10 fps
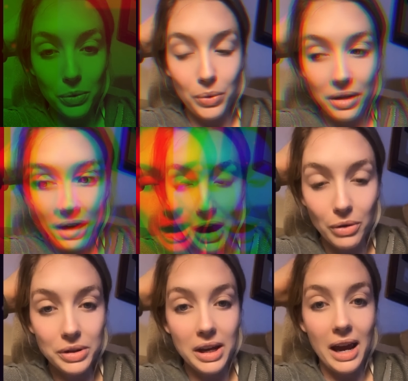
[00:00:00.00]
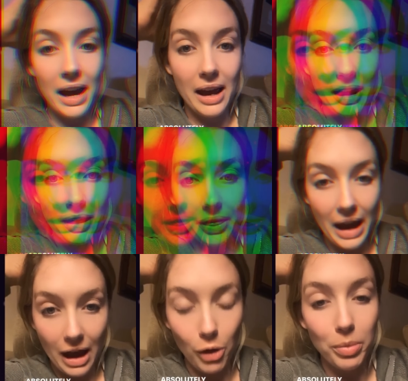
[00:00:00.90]
without the
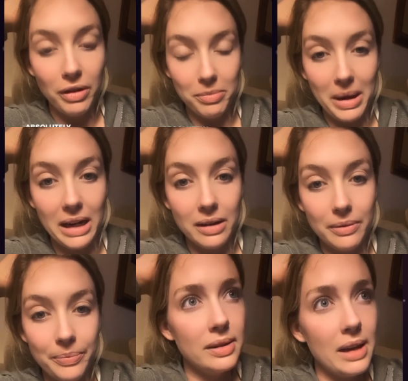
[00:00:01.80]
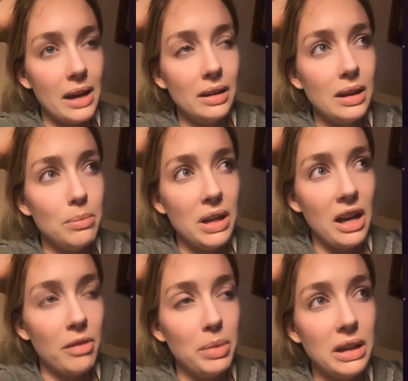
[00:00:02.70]
help of men. Sadly, men
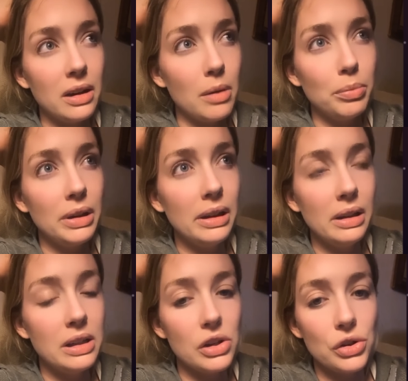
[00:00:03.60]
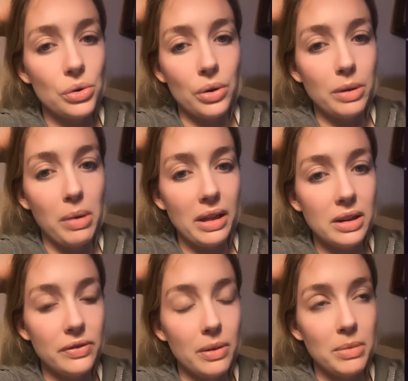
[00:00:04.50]
have been completely destroyed by
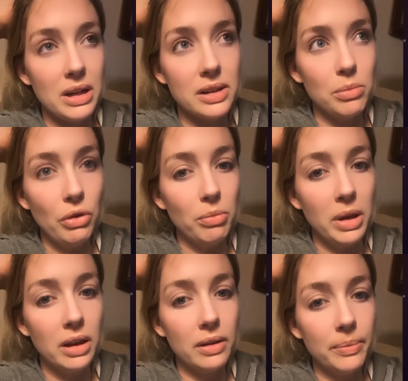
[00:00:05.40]
this feminist movement.